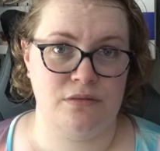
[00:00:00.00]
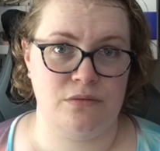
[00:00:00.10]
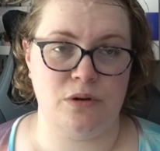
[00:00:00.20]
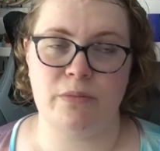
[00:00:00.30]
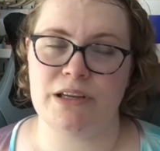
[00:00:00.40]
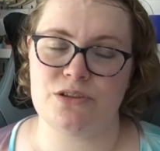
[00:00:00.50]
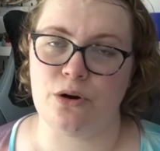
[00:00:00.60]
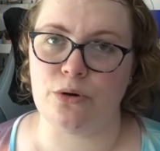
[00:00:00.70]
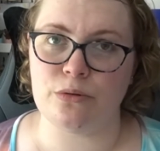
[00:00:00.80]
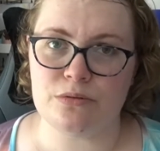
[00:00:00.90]
well, my
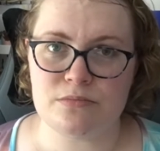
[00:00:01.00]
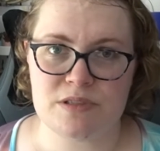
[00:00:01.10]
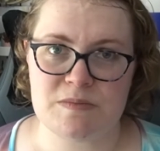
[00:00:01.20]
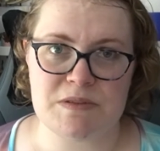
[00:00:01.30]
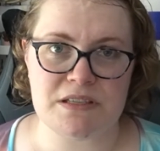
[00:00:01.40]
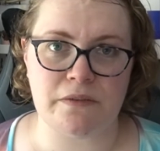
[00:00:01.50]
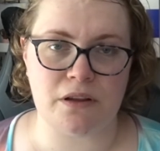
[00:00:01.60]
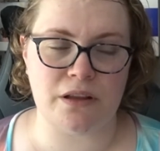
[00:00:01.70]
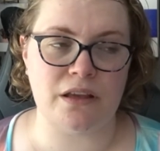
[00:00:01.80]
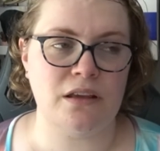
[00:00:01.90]
toe
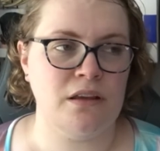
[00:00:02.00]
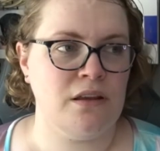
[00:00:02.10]
specifically,